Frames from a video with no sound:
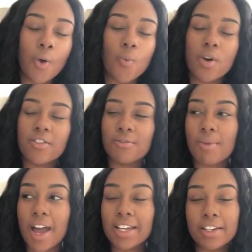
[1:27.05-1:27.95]
one of
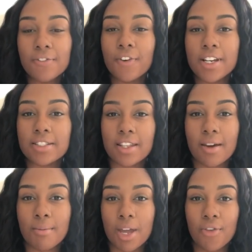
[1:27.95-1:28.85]
my good friends that
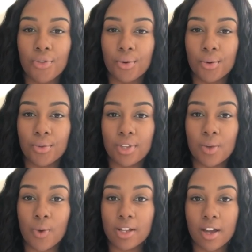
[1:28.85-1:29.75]
I met through
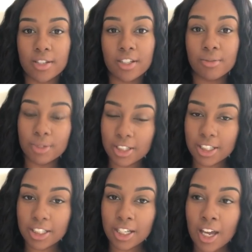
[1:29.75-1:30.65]
the weight loss
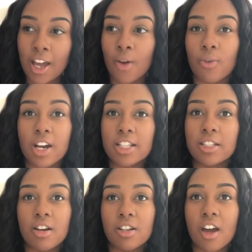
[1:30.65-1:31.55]
community. When I
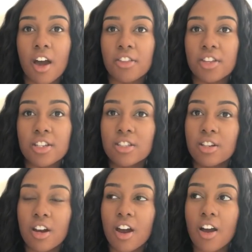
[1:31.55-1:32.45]
tell y'all, this
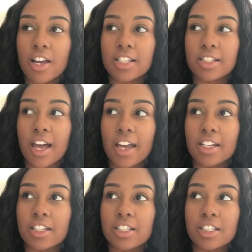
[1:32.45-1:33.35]
girl is
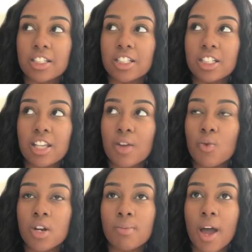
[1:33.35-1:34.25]
like, she's like
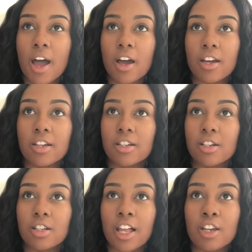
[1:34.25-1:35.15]
one of my
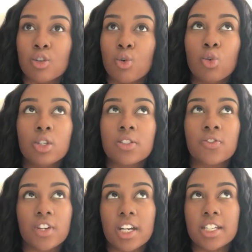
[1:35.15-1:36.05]

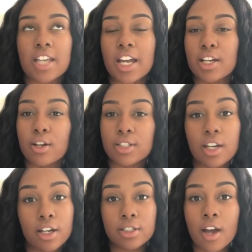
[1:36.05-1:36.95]
coolest friends. I can go
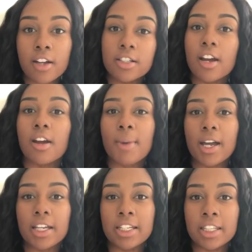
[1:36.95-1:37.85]
to her and talk to her
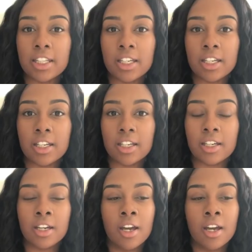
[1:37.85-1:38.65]
about anything.